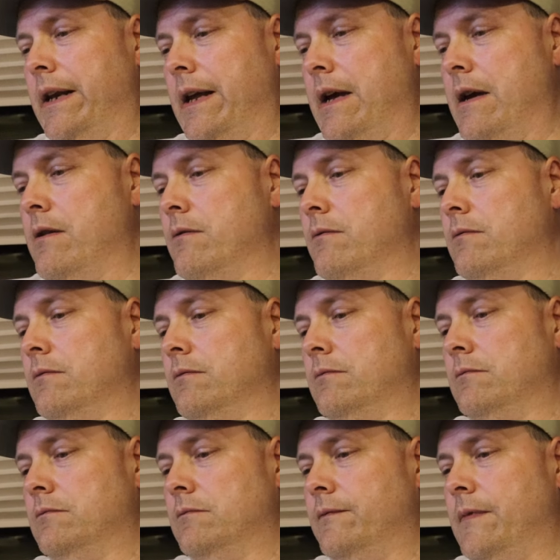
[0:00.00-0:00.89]
now,
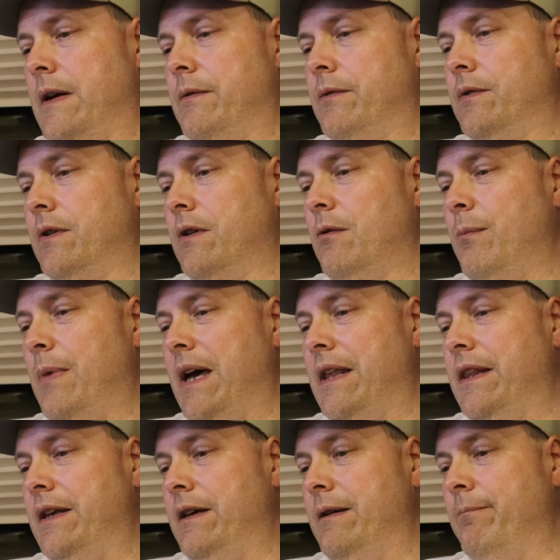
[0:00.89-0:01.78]
if I was to go
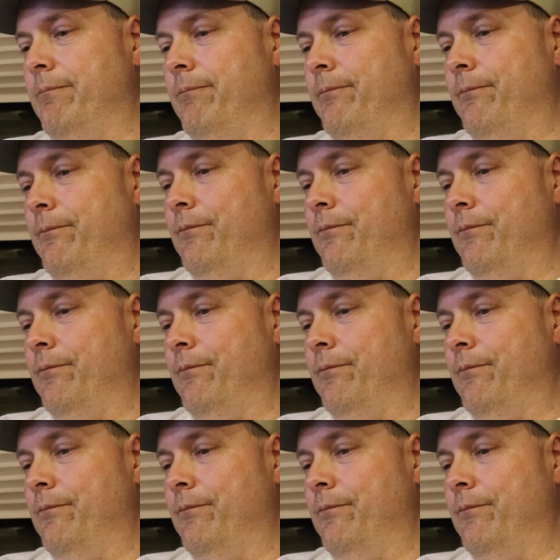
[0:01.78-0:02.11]
by them,